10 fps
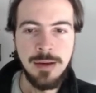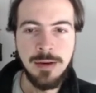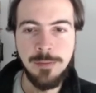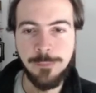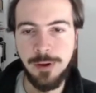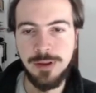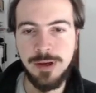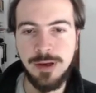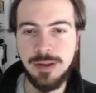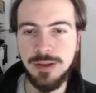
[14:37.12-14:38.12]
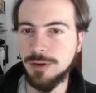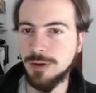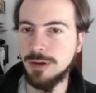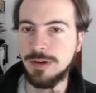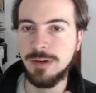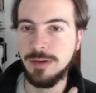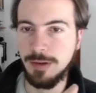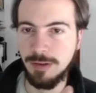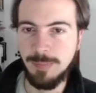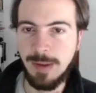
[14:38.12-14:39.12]
Further, you could
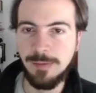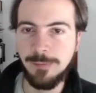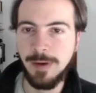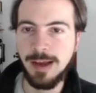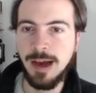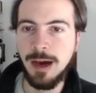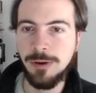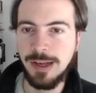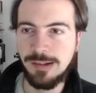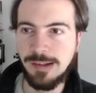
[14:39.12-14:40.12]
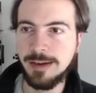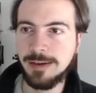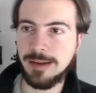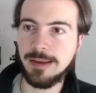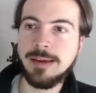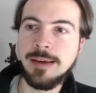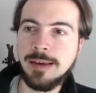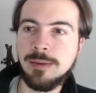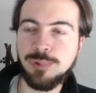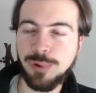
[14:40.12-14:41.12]
specify how exactly
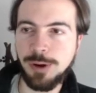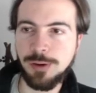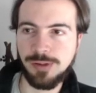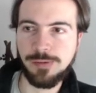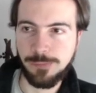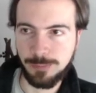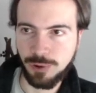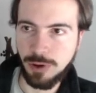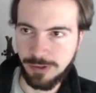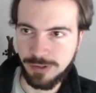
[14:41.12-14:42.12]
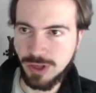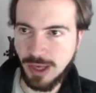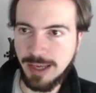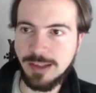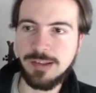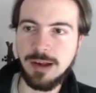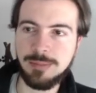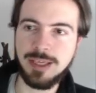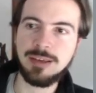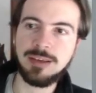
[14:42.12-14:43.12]
proposals from coarse chains are
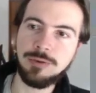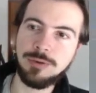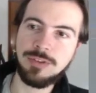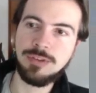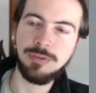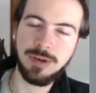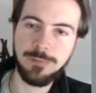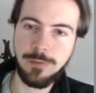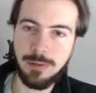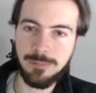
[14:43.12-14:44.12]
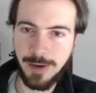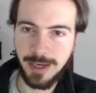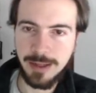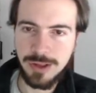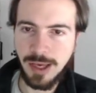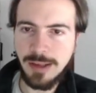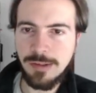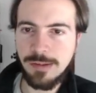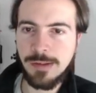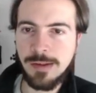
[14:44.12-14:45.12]
being used to inform finer
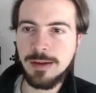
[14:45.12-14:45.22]
chains.